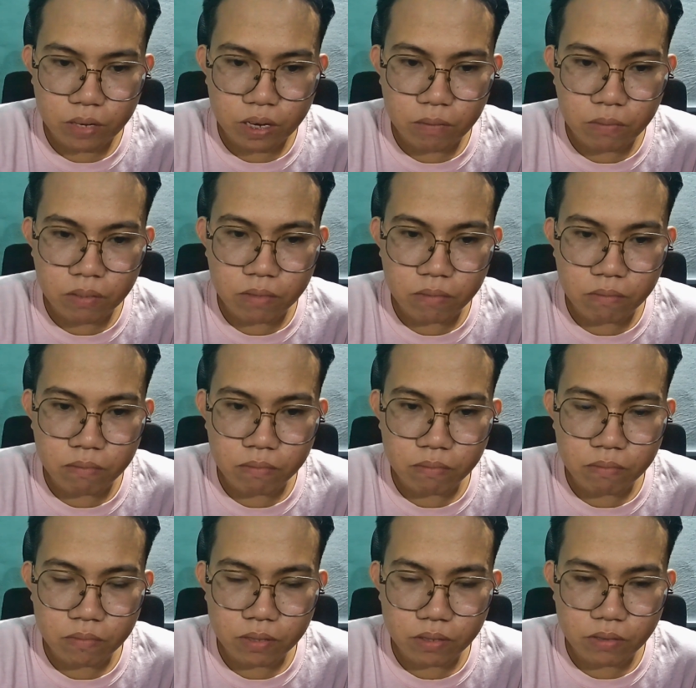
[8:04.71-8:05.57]
The
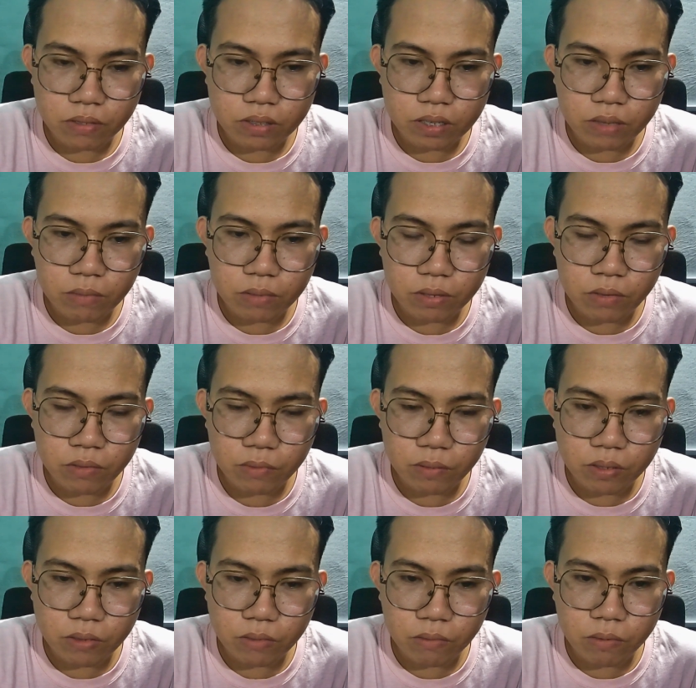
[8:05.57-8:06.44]
problem, like for example,
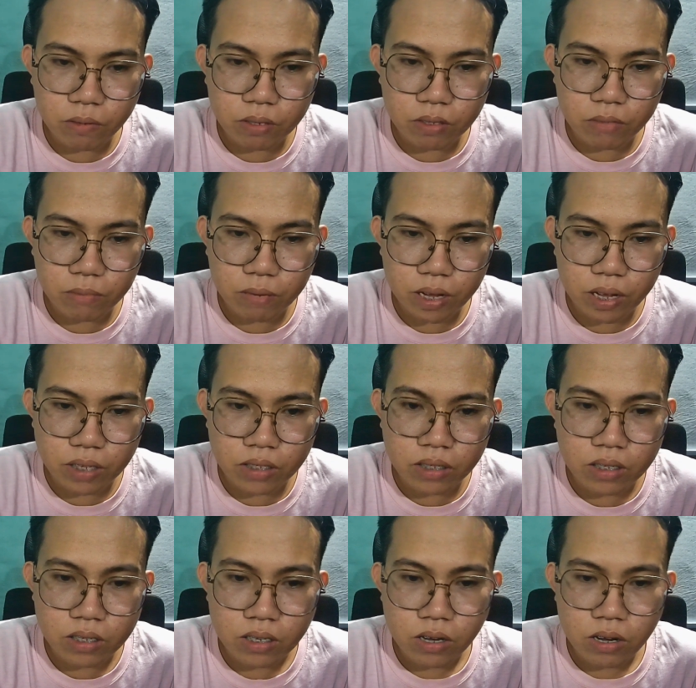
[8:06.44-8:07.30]
if what the word
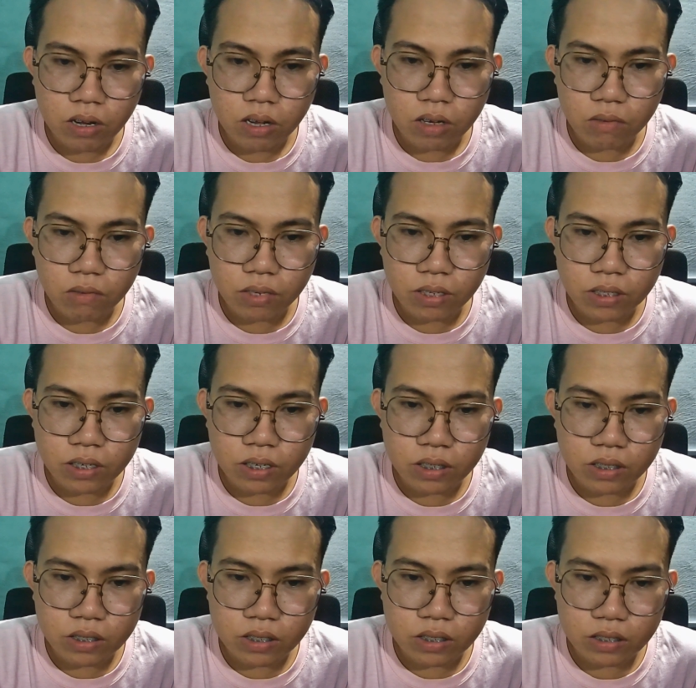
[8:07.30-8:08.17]
bat
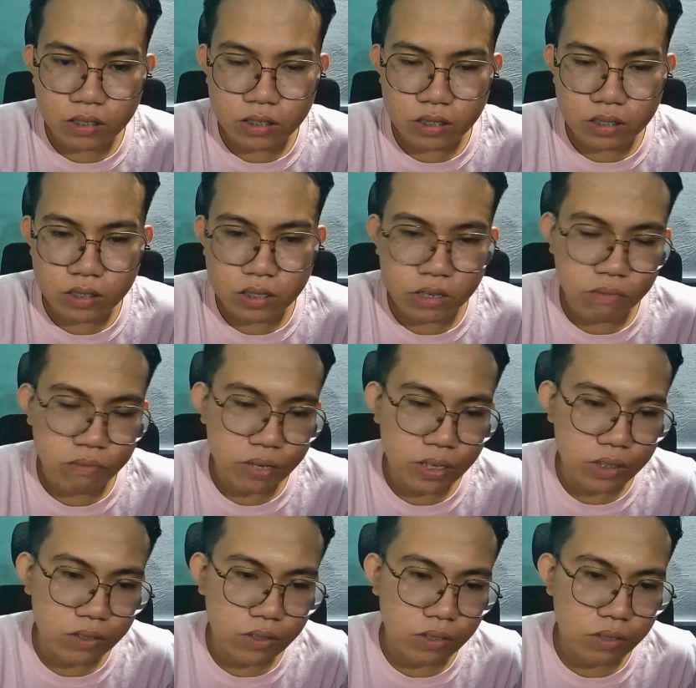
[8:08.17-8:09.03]
always has the
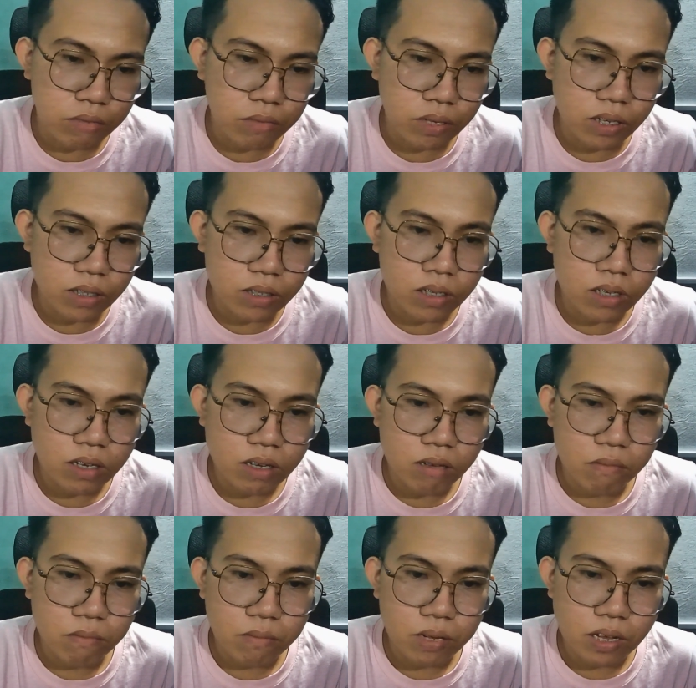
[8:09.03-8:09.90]
same vector, but
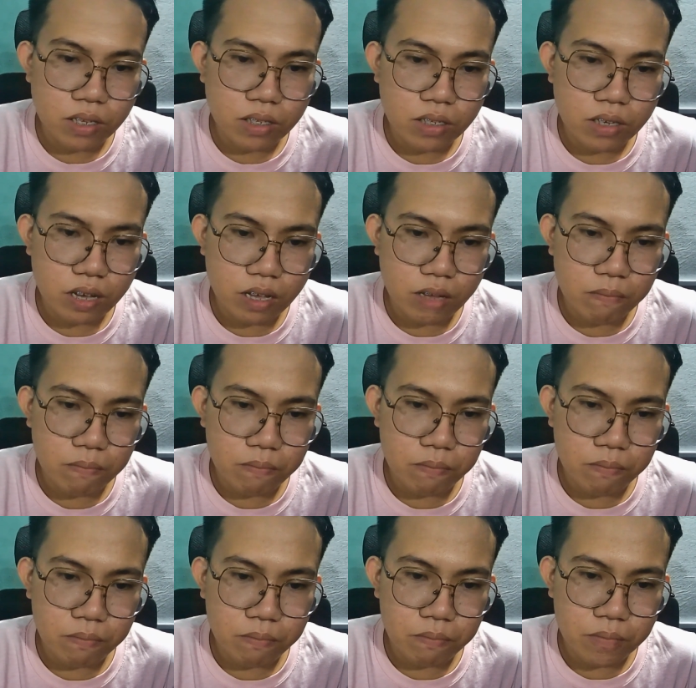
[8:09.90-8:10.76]
bat can
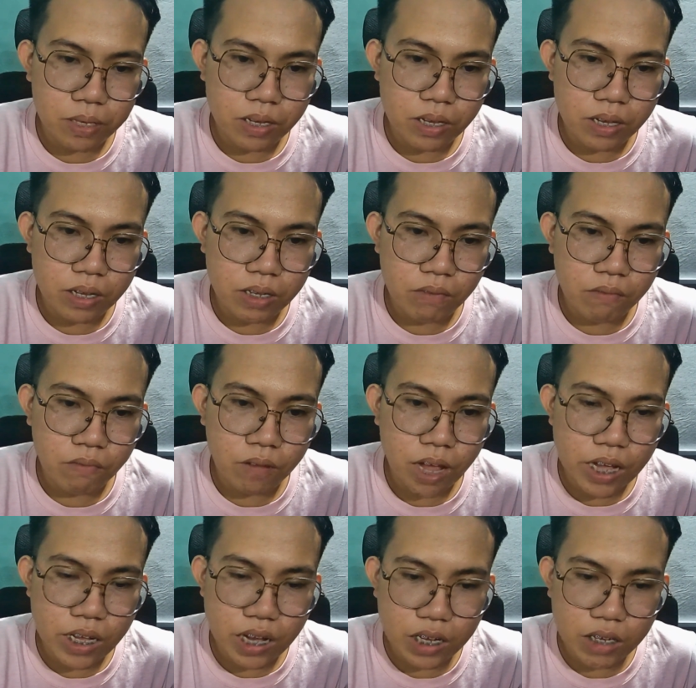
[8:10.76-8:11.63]

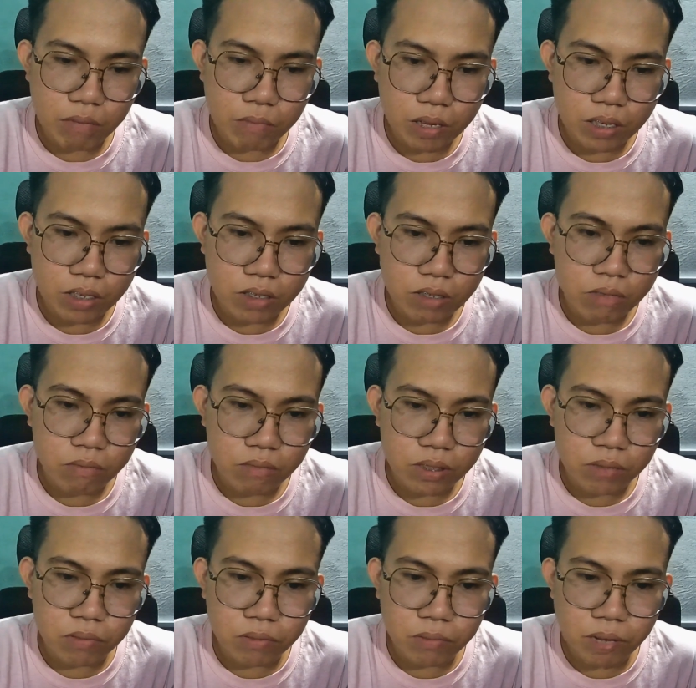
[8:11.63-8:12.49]
mean flying animal,
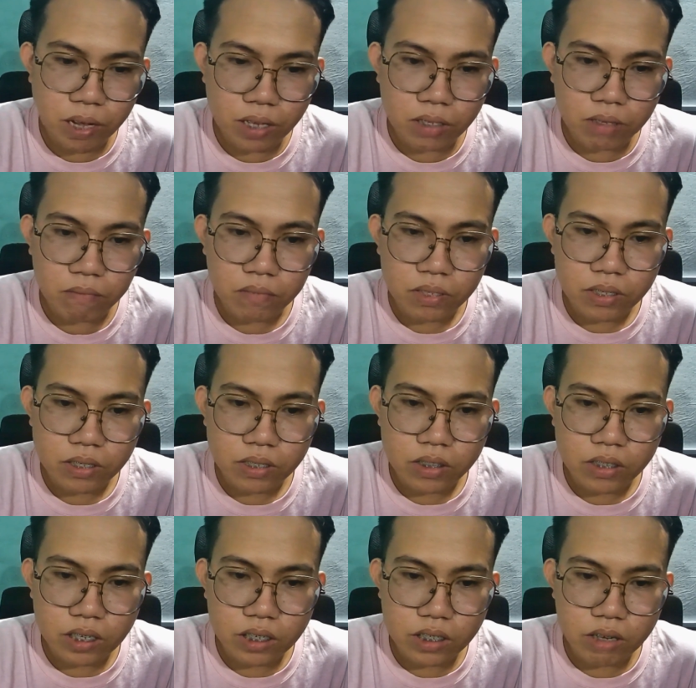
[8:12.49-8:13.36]
baseball bat.
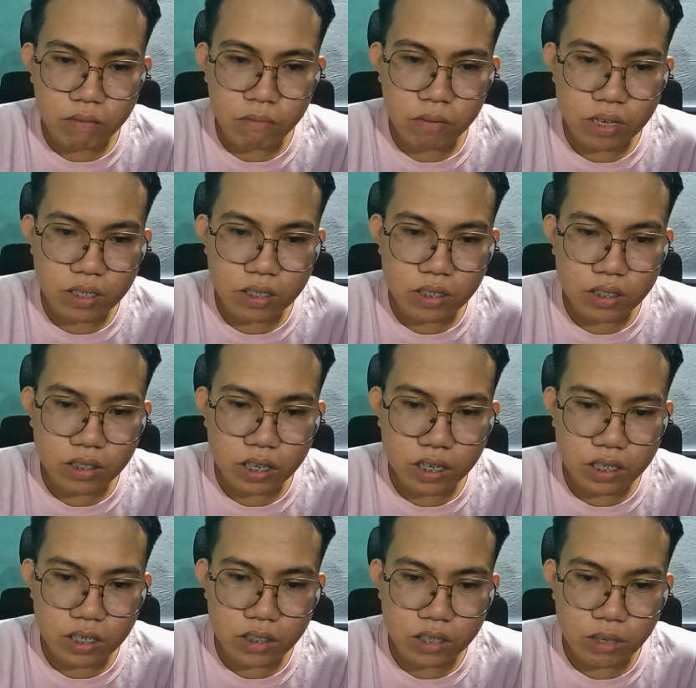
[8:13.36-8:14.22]
Static
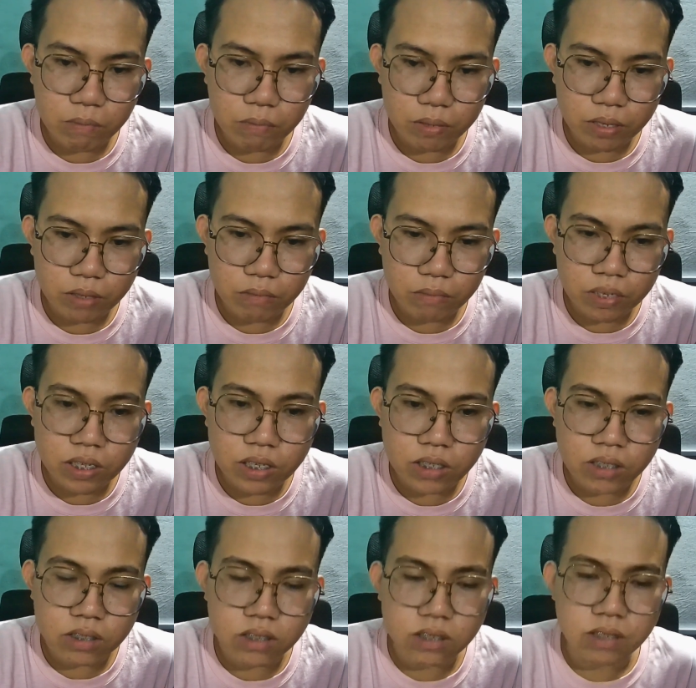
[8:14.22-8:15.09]
embeddings cannot separate
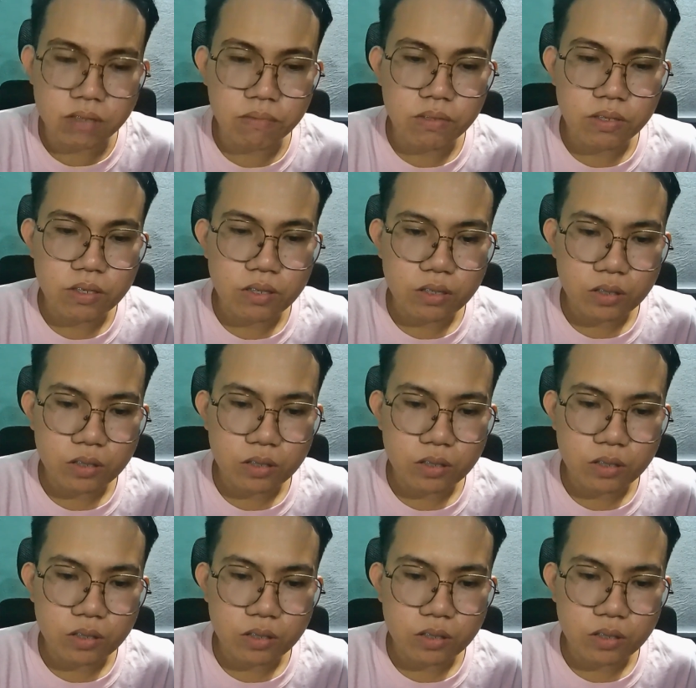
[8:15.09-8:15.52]
meanings.